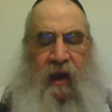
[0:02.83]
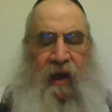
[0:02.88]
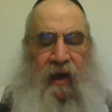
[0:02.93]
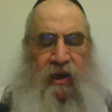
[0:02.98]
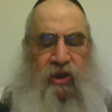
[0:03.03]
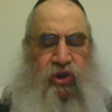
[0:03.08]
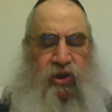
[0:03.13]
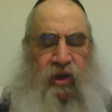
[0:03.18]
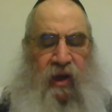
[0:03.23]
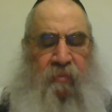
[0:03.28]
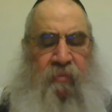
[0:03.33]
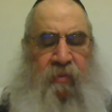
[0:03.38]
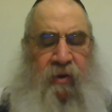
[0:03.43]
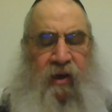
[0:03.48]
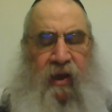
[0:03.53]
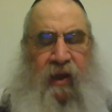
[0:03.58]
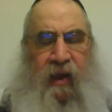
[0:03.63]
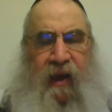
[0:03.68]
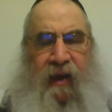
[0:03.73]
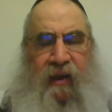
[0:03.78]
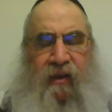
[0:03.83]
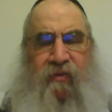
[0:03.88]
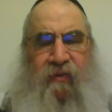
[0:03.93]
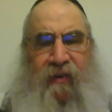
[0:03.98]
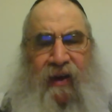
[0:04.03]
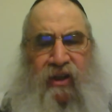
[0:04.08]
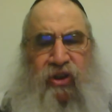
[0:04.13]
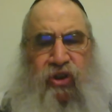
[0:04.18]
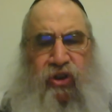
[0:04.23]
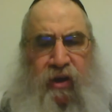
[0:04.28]
Hashemen e
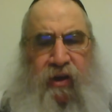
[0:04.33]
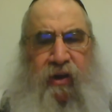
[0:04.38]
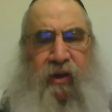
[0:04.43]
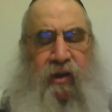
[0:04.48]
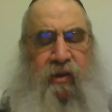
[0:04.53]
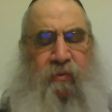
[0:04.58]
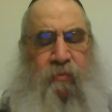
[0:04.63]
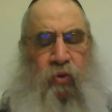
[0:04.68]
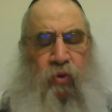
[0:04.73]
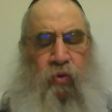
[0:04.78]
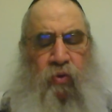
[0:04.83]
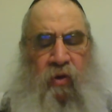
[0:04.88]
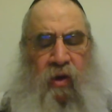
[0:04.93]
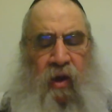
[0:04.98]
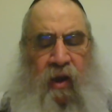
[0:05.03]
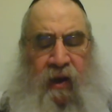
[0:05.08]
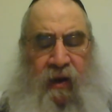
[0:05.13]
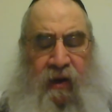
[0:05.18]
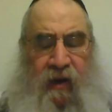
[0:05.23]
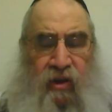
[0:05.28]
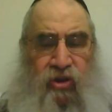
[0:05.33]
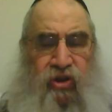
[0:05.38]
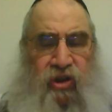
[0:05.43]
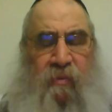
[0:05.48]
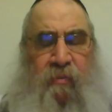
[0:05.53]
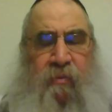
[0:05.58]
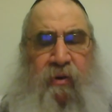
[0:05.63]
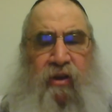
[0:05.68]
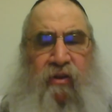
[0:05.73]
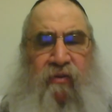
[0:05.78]
hadvash nitmu.
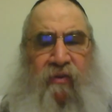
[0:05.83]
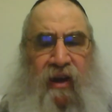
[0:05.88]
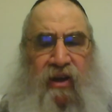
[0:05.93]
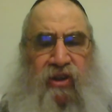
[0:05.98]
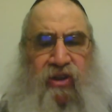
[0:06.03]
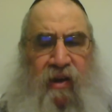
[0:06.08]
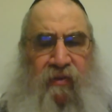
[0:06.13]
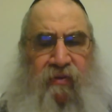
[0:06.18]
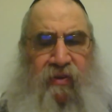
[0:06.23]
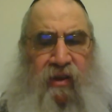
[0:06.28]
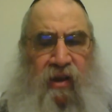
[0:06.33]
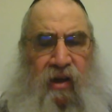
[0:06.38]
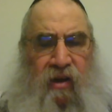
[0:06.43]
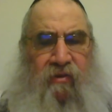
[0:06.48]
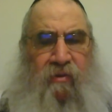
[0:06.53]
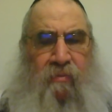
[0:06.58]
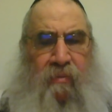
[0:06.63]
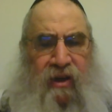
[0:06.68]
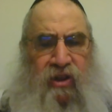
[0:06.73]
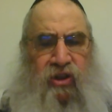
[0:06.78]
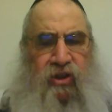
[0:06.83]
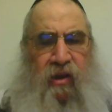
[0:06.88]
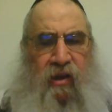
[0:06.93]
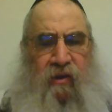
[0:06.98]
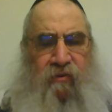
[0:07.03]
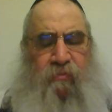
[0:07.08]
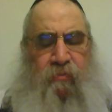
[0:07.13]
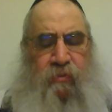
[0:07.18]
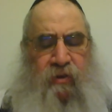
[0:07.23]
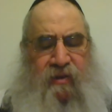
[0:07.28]
Hashemen and dvash have a din of a mashkin.
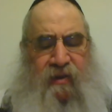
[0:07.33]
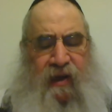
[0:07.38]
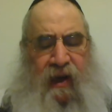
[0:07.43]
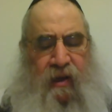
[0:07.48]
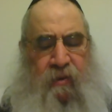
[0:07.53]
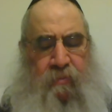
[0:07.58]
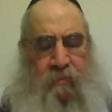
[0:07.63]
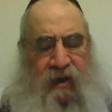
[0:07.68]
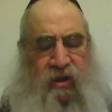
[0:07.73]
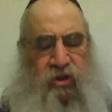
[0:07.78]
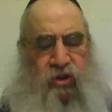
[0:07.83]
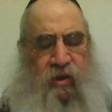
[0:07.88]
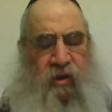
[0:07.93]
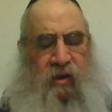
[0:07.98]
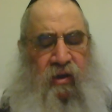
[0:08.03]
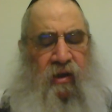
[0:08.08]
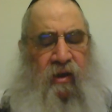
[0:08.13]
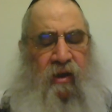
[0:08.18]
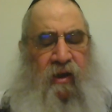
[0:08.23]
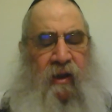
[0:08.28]
They're from the Zion mashkin.